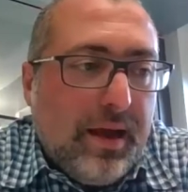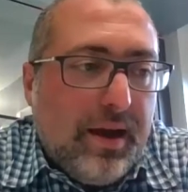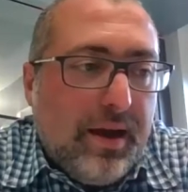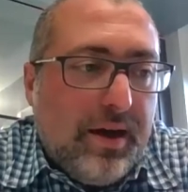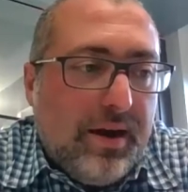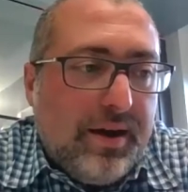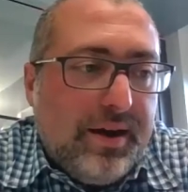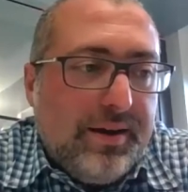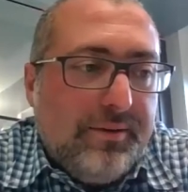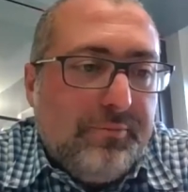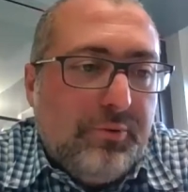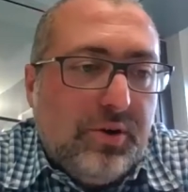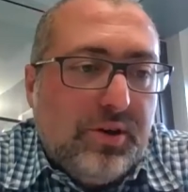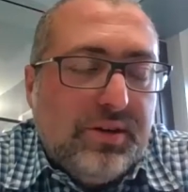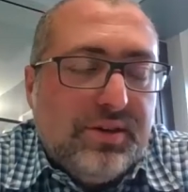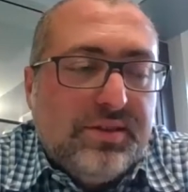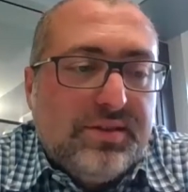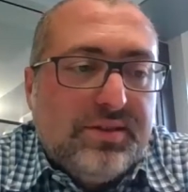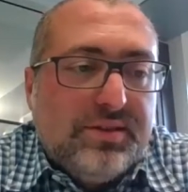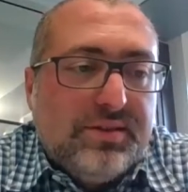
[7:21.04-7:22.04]
I
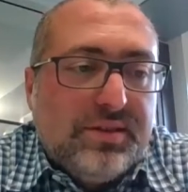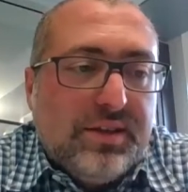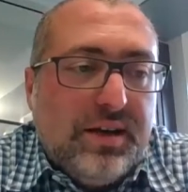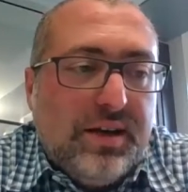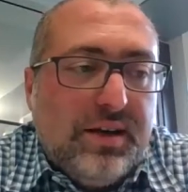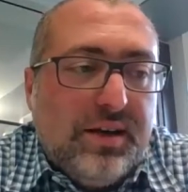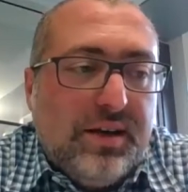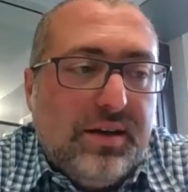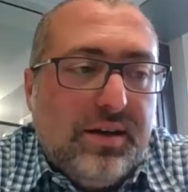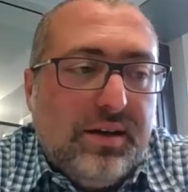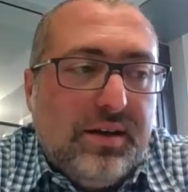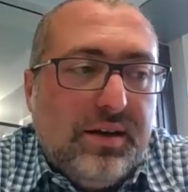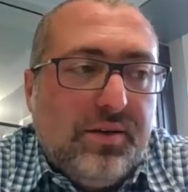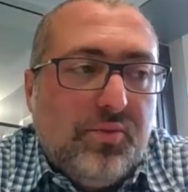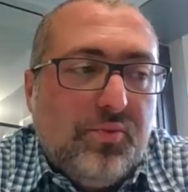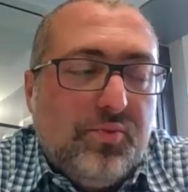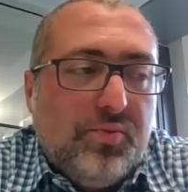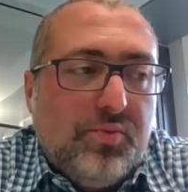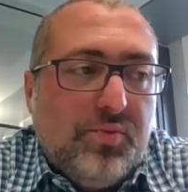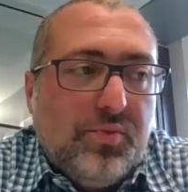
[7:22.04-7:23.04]
was
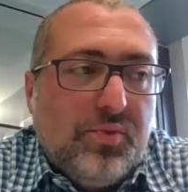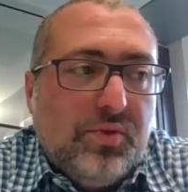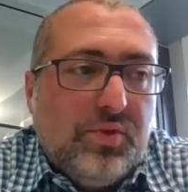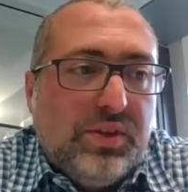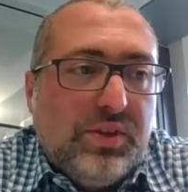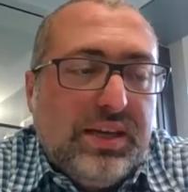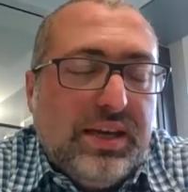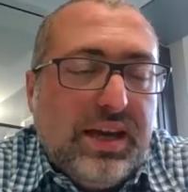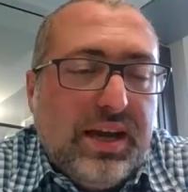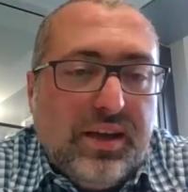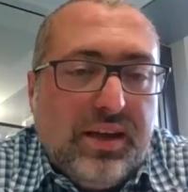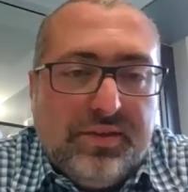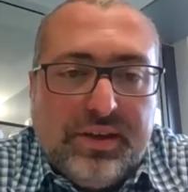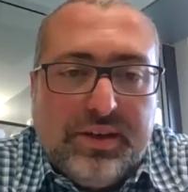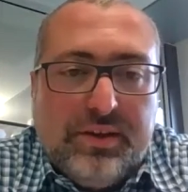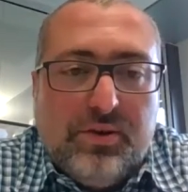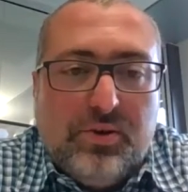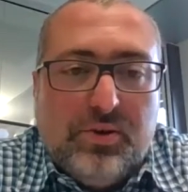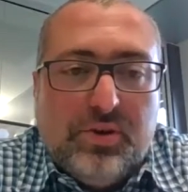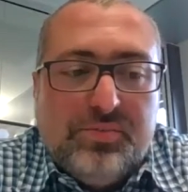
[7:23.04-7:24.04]
the health
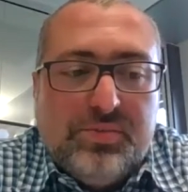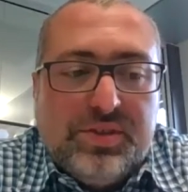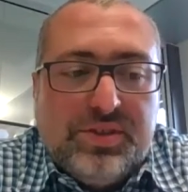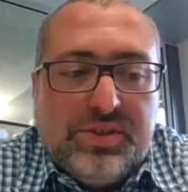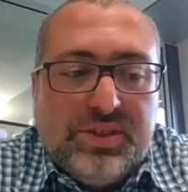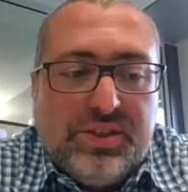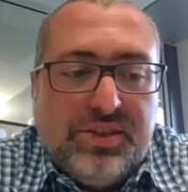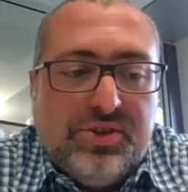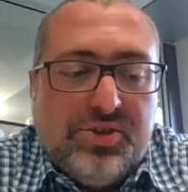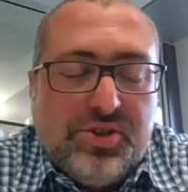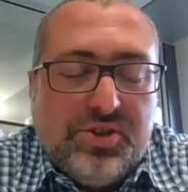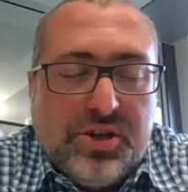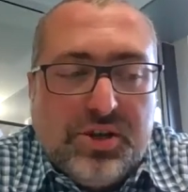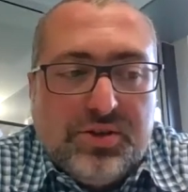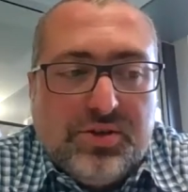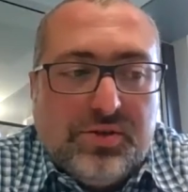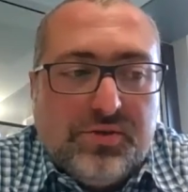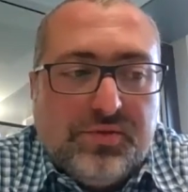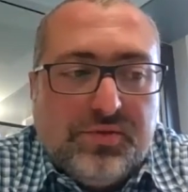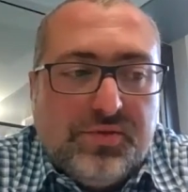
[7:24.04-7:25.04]
economist in
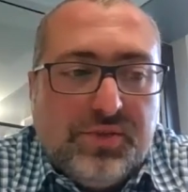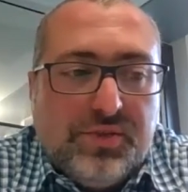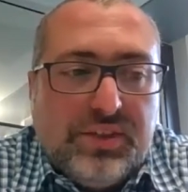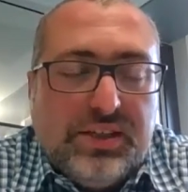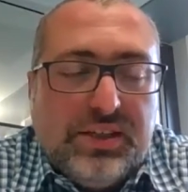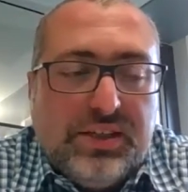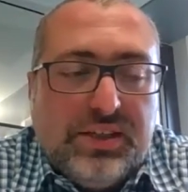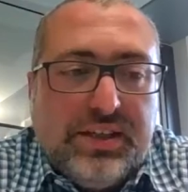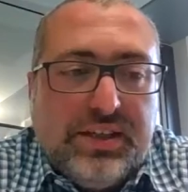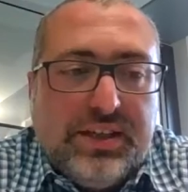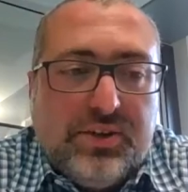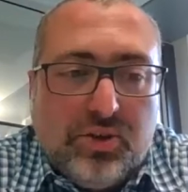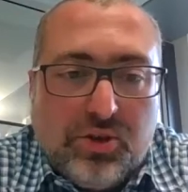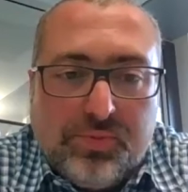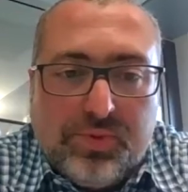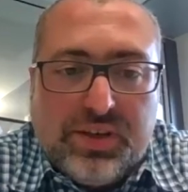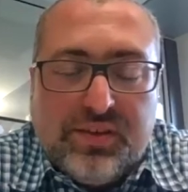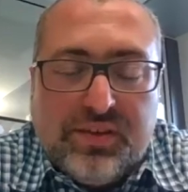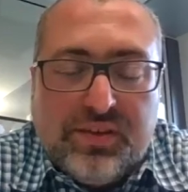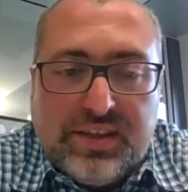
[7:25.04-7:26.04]
charge of the
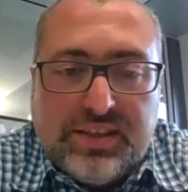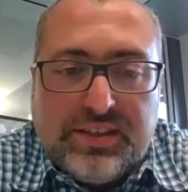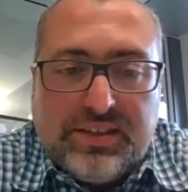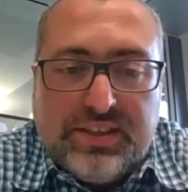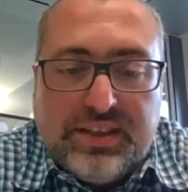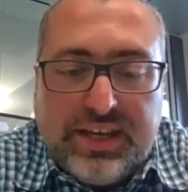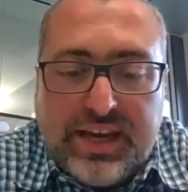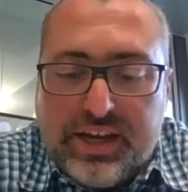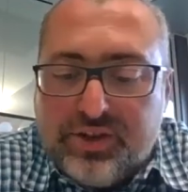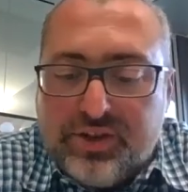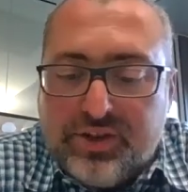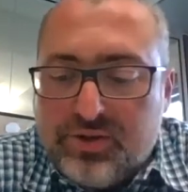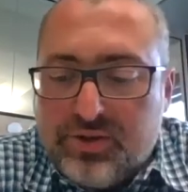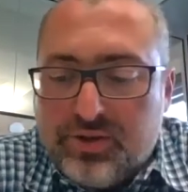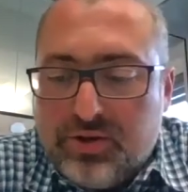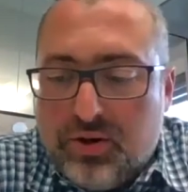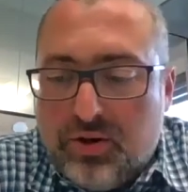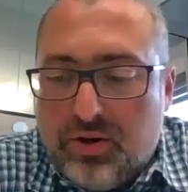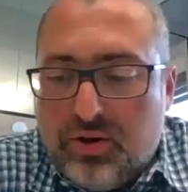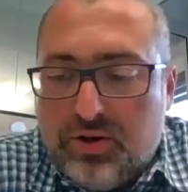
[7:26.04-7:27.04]
economic
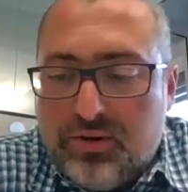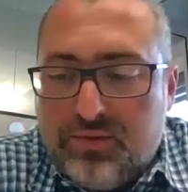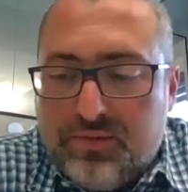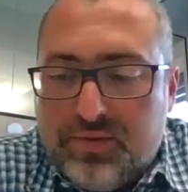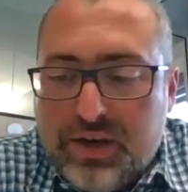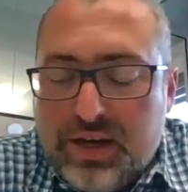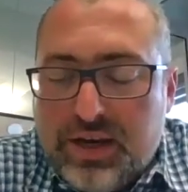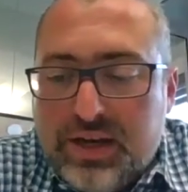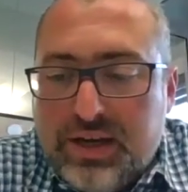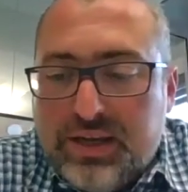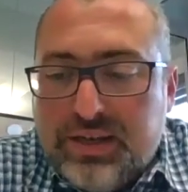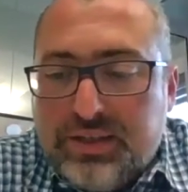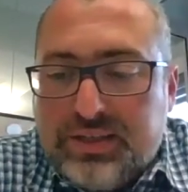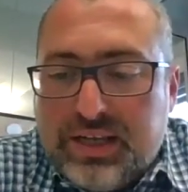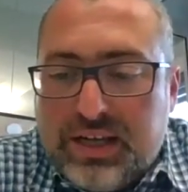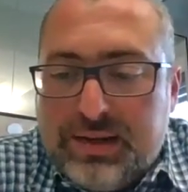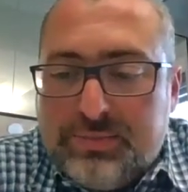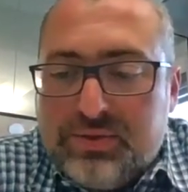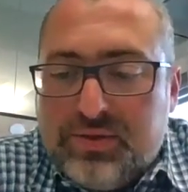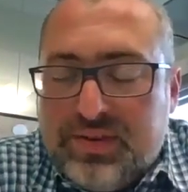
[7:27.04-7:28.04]
investigation of
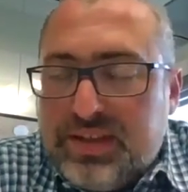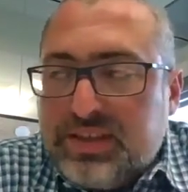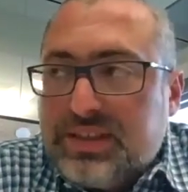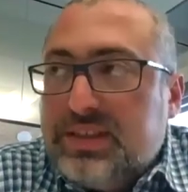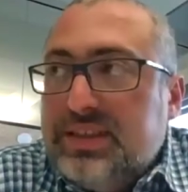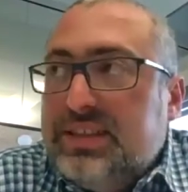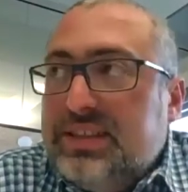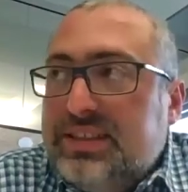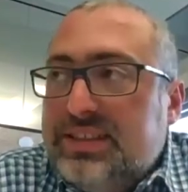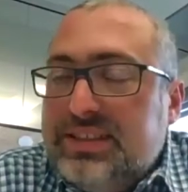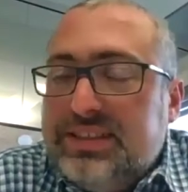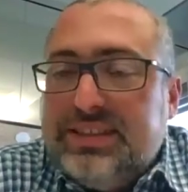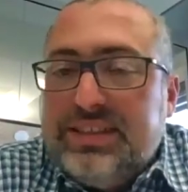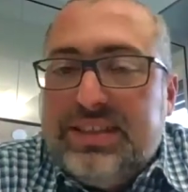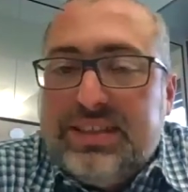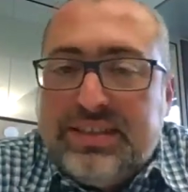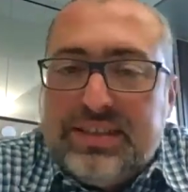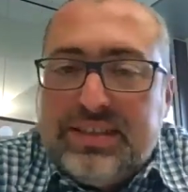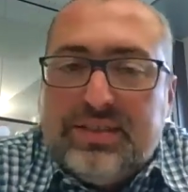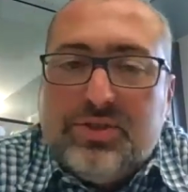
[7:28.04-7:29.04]
cerebrovascular
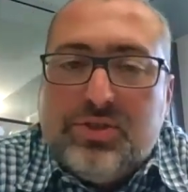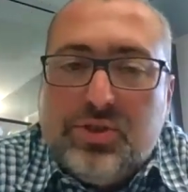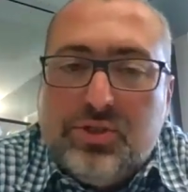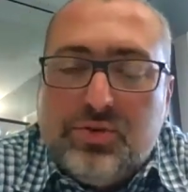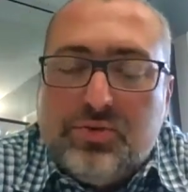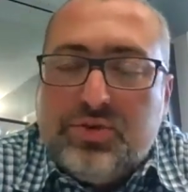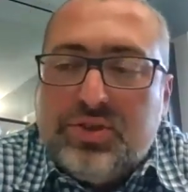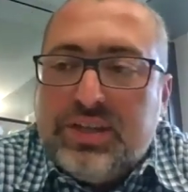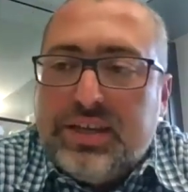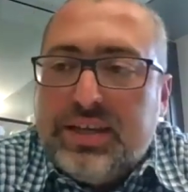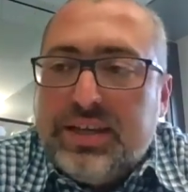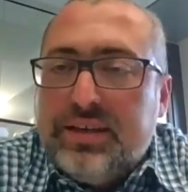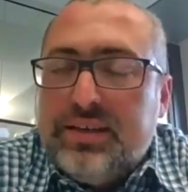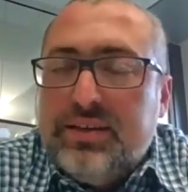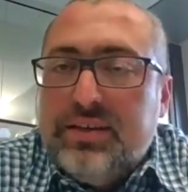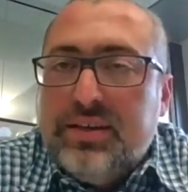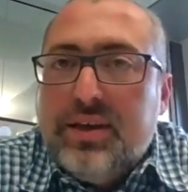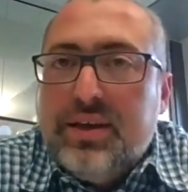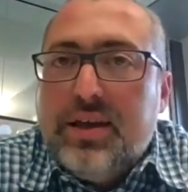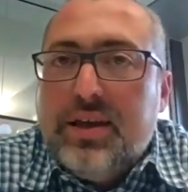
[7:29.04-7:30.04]
diseases using